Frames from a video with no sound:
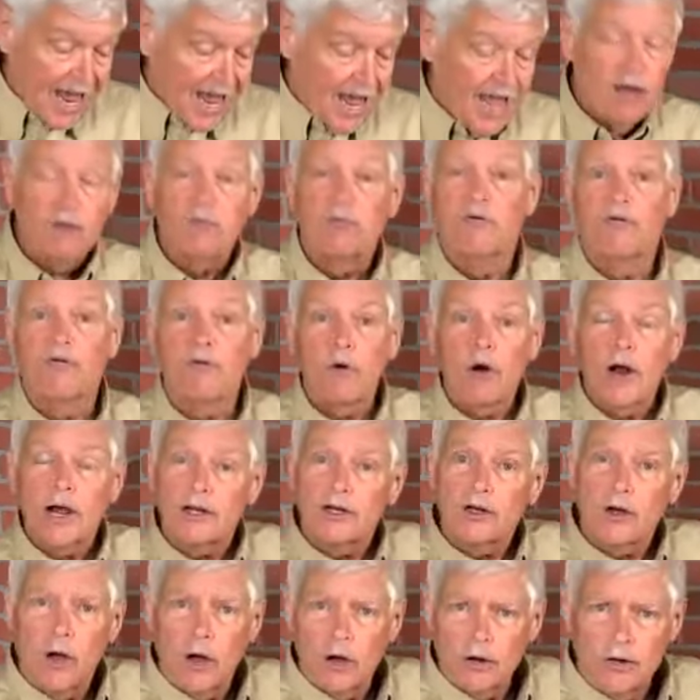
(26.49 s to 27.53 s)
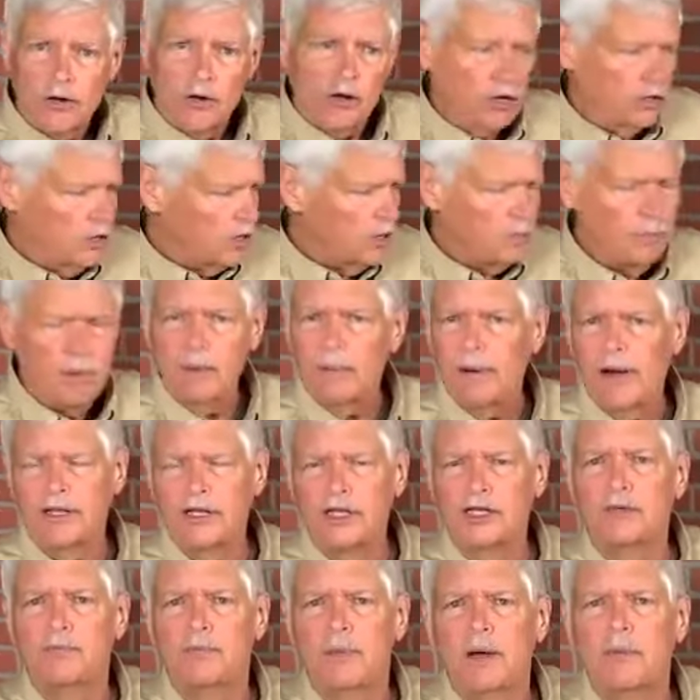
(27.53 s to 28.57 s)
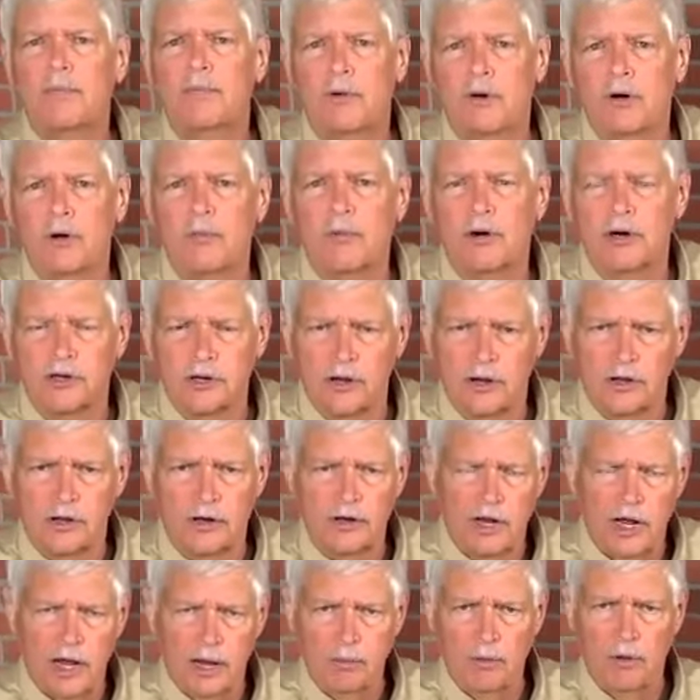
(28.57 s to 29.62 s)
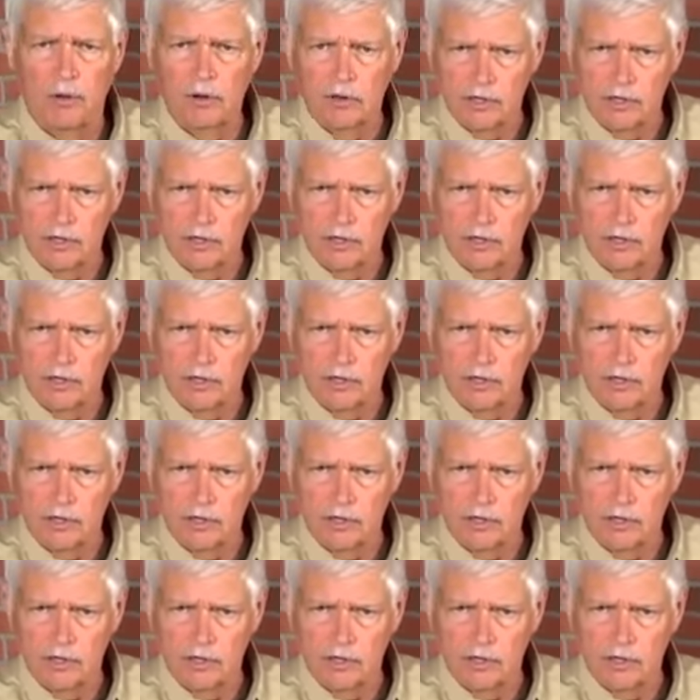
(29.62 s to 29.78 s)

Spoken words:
And before I talk to you a little bit about these big boomers on the table,